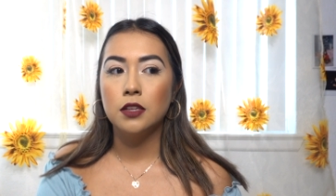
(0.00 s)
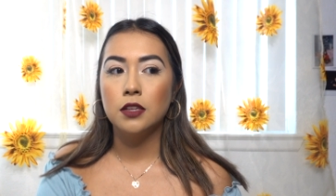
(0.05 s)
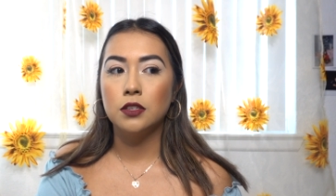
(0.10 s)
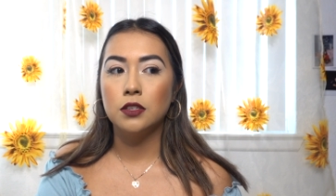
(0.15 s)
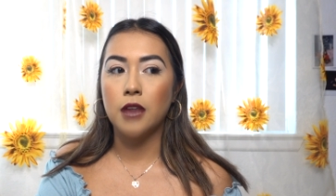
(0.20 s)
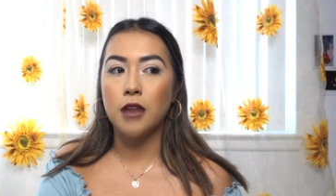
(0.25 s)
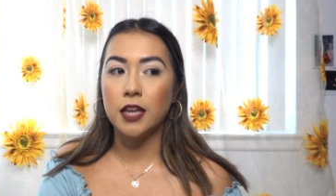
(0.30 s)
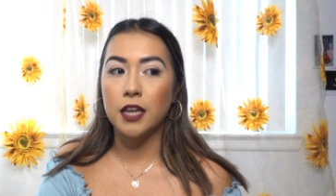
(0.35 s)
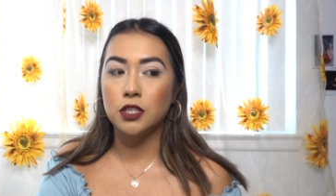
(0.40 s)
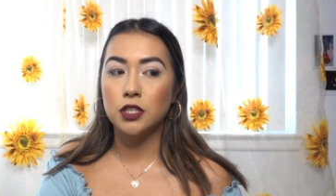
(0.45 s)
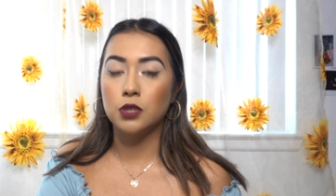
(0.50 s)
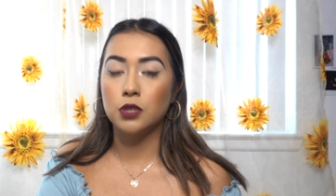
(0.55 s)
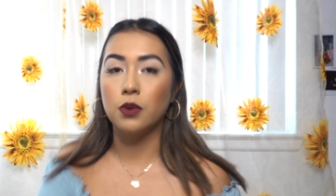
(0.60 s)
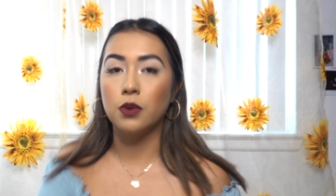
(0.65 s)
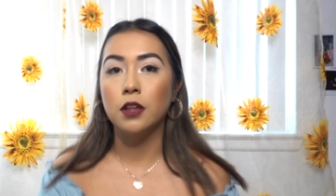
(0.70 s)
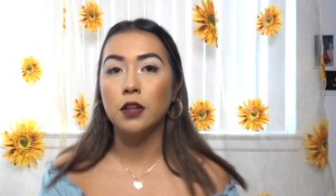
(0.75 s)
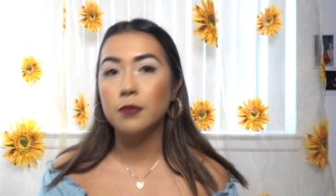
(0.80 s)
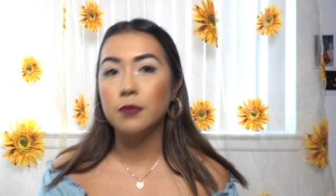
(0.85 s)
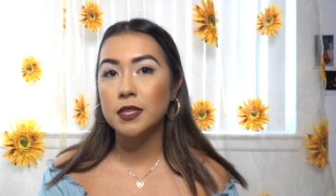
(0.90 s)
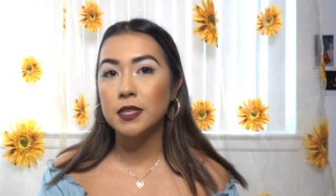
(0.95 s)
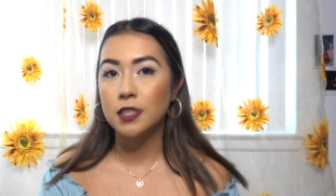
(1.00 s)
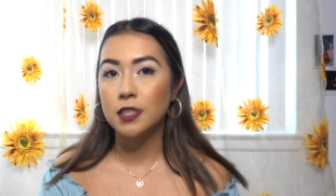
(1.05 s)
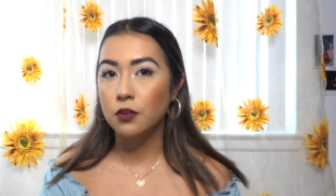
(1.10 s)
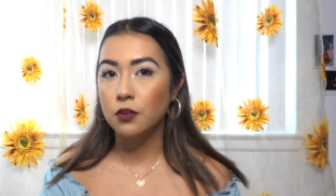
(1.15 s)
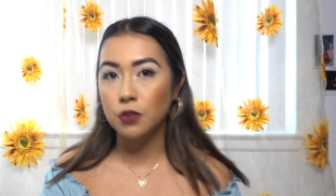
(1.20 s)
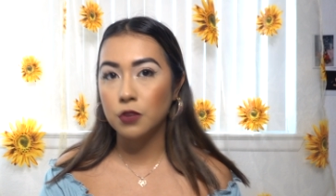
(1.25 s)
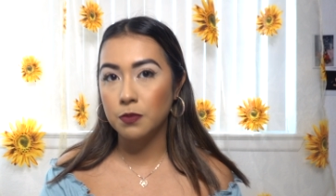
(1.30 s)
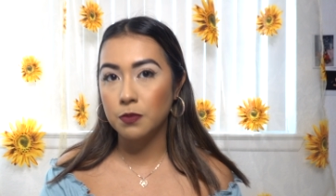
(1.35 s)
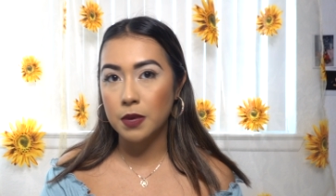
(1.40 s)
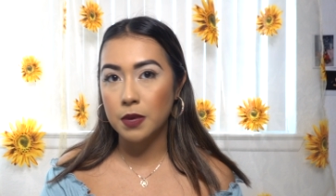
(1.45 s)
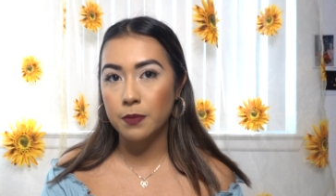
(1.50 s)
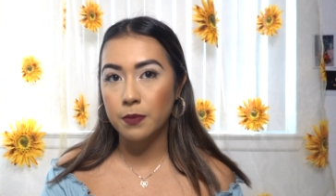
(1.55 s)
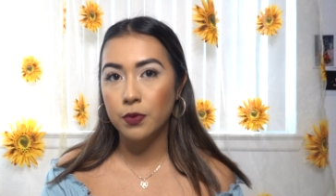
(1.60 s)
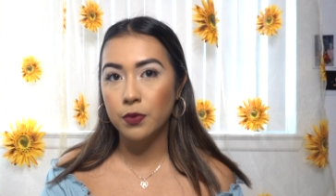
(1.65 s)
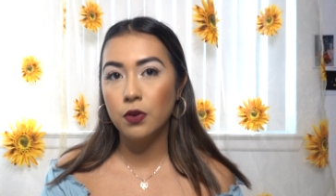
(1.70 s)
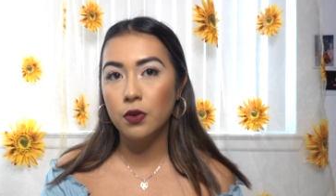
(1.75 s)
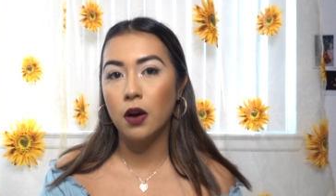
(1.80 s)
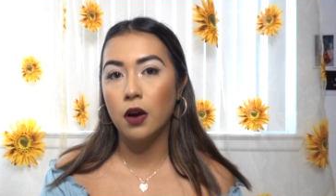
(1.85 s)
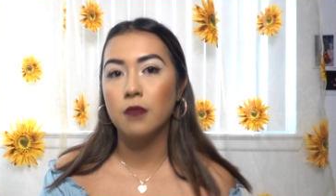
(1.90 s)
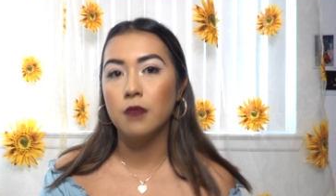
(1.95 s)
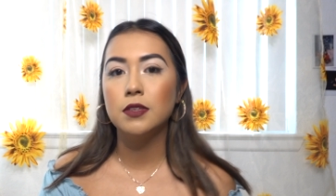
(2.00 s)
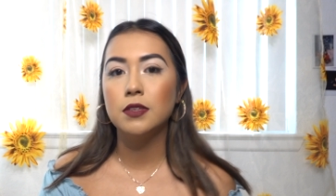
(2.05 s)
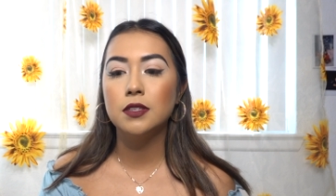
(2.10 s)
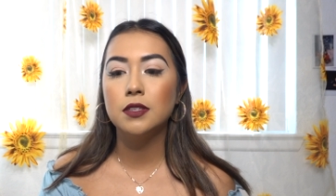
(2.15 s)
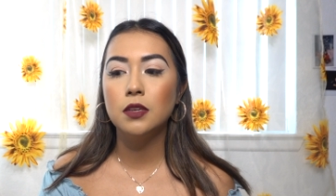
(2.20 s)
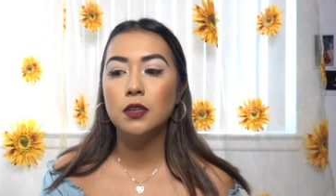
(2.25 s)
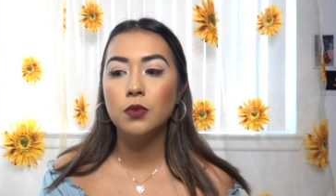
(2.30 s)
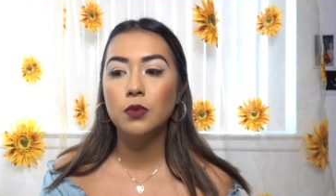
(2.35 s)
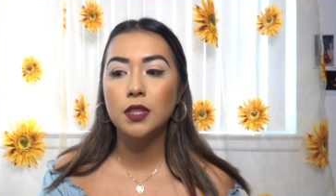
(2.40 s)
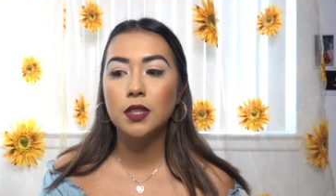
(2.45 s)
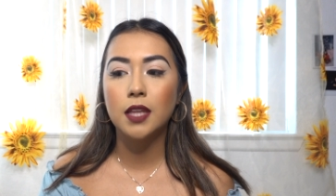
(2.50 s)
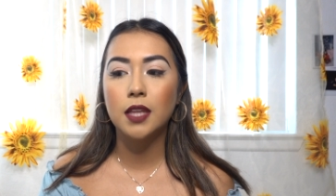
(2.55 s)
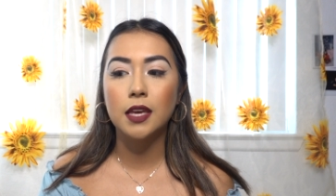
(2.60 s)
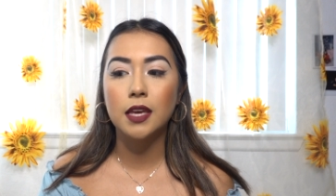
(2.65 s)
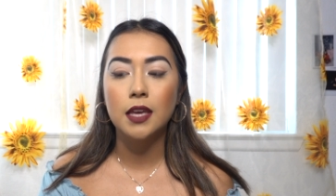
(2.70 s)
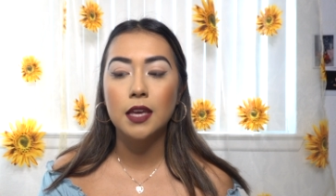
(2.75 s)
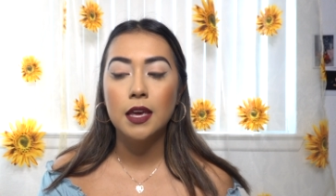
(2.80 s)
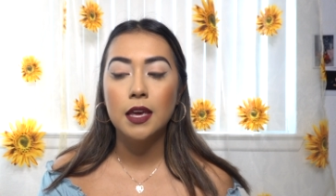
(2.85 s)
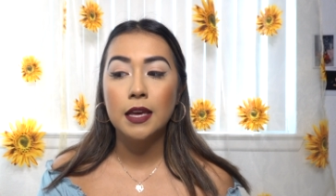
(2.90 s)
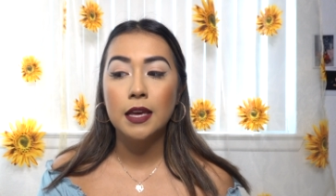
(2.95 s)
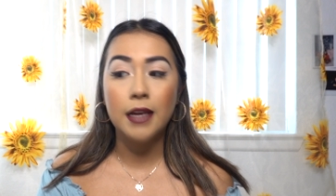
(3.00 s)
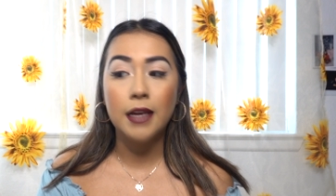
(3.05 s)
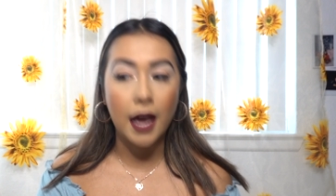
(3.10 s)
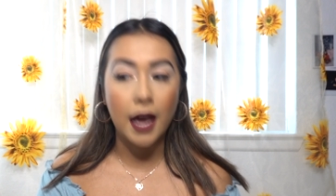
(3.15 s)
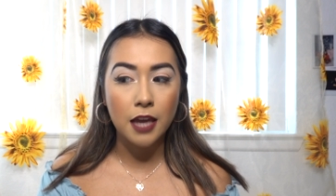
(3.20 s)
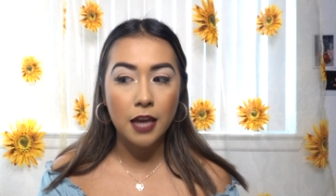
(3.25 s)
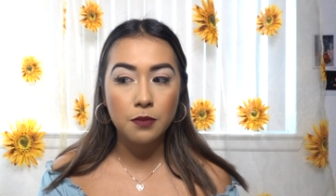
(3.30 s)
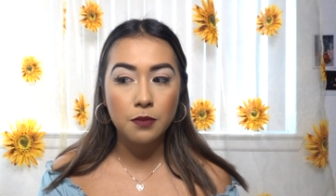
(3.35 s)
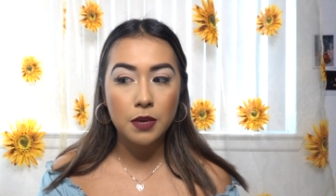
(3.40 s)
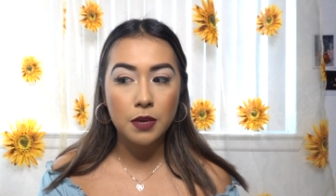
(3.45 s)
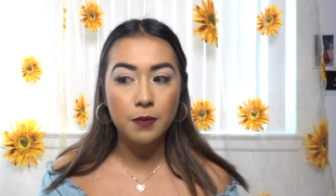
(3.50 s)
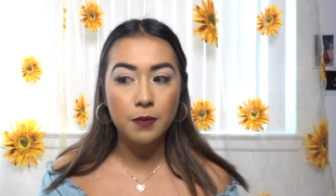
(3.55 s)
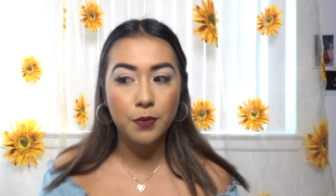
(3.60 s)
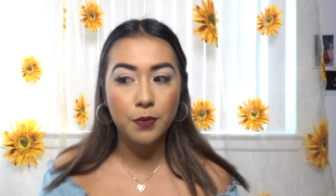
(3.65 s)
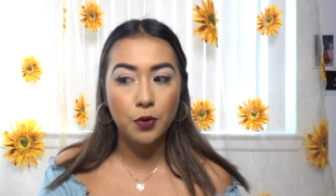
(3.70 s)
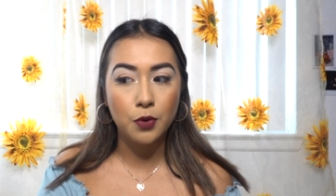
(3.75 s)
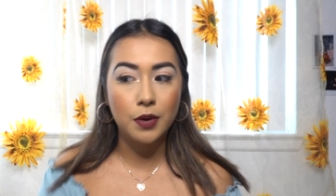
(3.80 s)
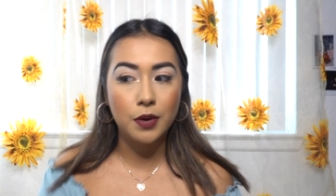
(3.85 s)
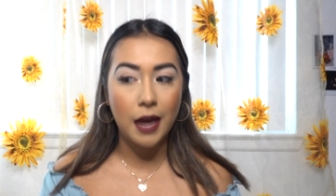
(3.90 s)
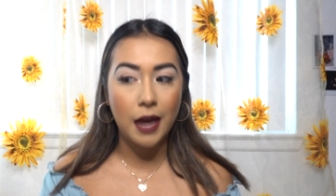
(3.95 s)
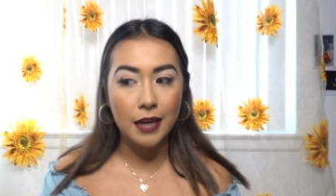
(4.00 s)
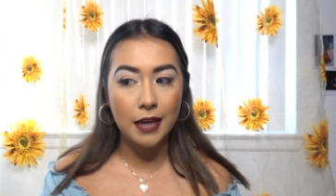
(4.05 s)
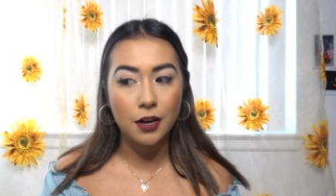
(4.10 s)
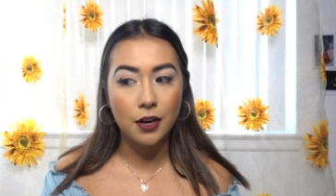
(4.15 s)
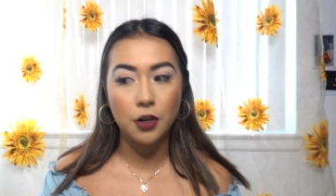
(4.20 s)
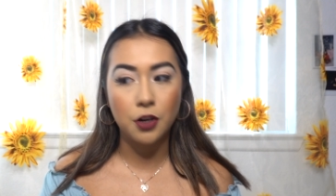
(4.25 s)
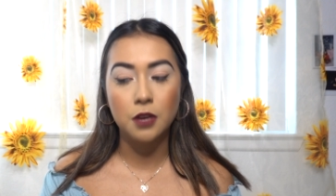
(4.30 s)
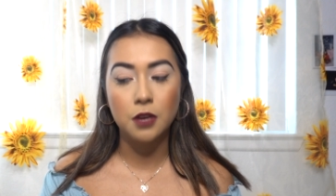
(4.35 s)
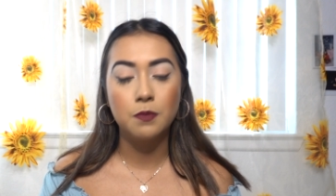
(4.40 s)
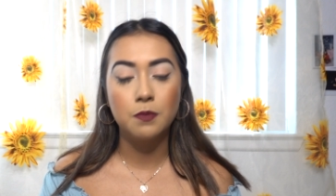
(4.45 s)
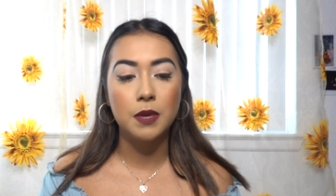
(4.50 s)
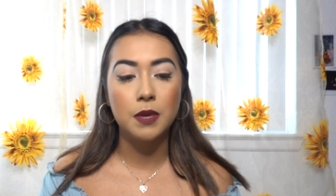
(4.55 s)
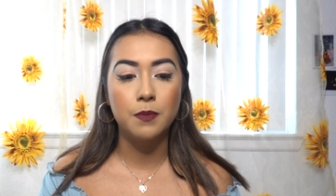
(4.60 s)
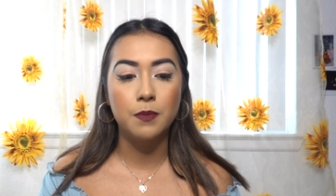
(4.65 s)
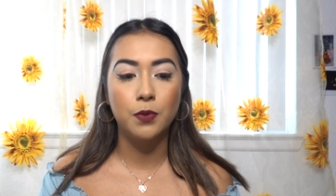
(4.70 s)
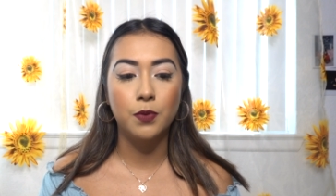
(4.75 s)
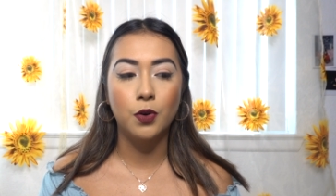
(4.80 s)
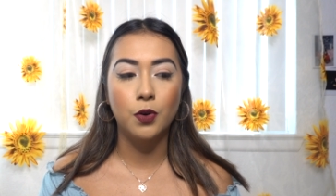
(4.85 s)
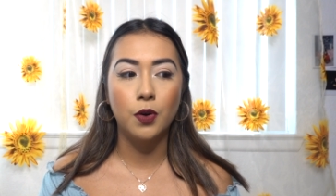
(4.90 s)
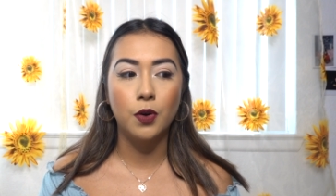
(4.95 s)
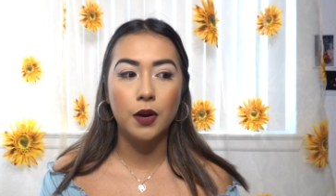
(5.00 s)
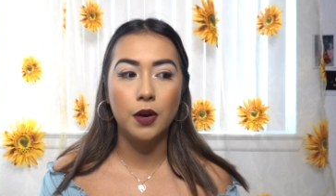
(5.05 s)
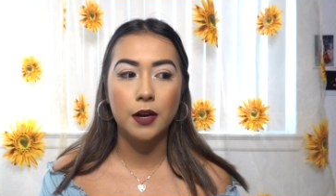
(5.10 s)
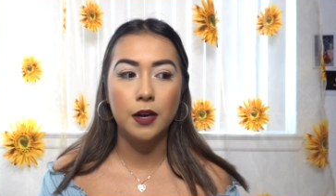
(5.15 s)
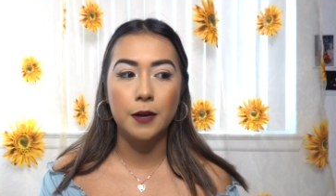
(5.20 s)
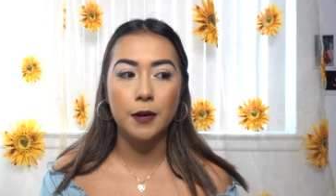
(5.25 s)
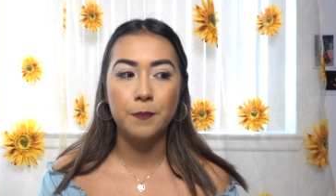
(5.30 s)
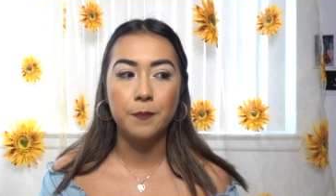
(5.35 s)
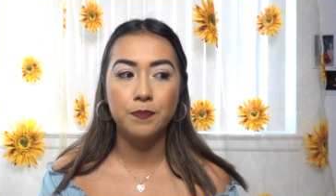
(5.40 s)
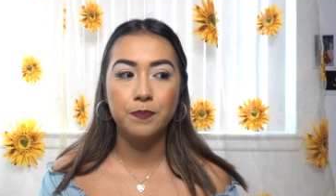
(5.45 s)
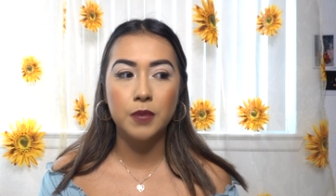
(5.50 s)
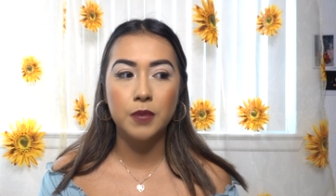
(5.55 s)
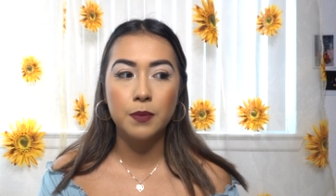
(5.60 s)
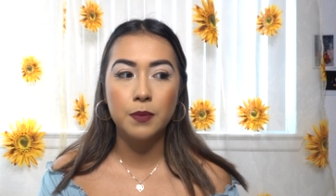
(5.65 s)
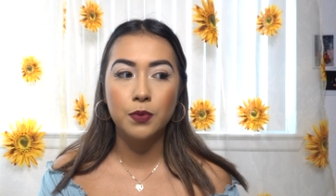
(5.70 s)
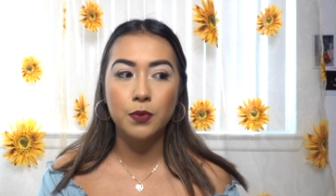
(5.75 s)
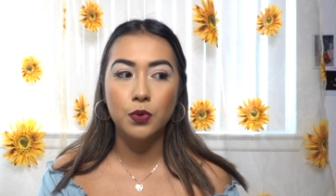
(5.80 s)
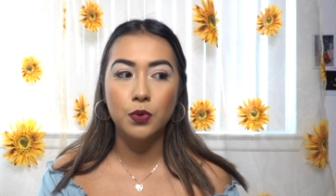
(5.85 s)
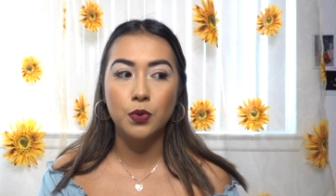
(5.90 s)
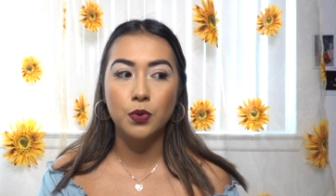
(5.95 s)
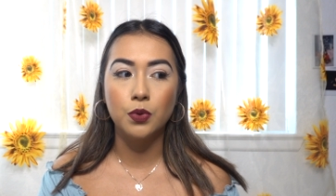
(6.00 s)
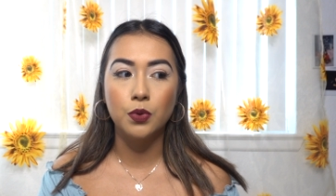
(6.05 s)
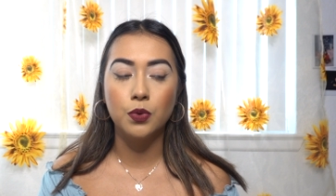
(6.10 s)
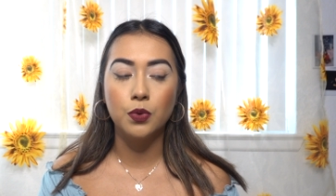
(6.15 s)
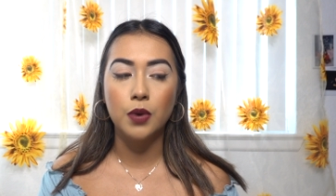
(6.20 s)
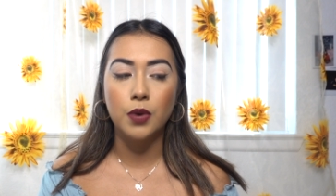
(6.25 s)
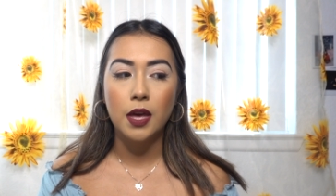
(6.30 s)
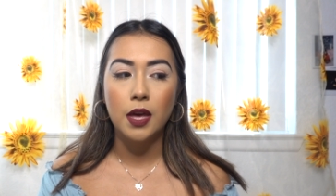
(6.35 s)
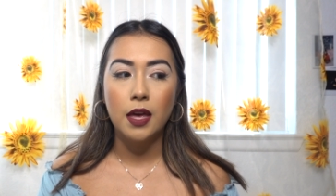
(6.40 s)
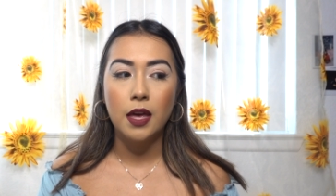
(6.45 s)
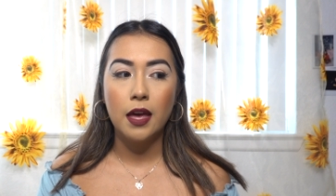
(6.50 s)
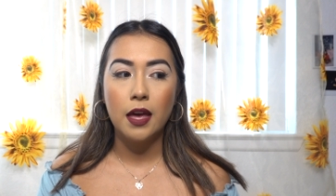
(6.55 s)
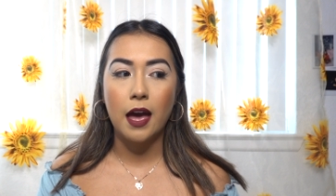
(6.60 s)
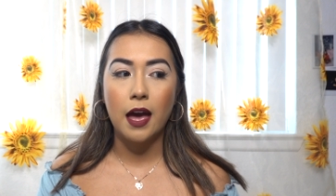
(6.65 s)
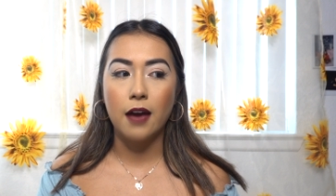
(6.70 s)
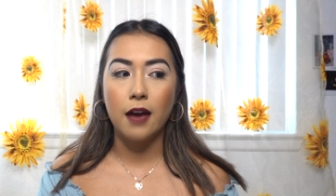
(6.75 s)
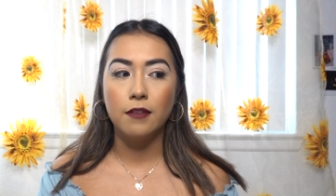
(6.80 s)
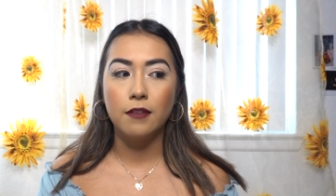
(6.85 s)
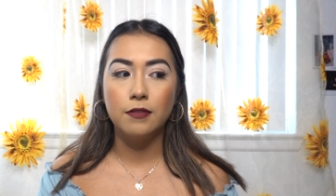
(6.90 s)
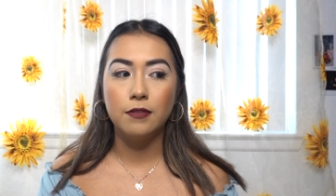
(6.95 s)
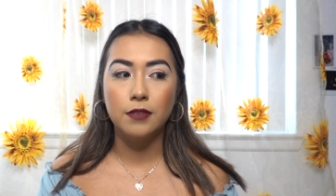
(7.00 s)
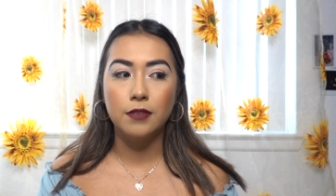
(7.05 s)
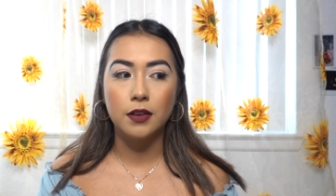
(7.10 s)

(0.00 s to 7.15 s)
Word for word: I surround myself with people, obviously with like kind people, kind-hearted people, people who have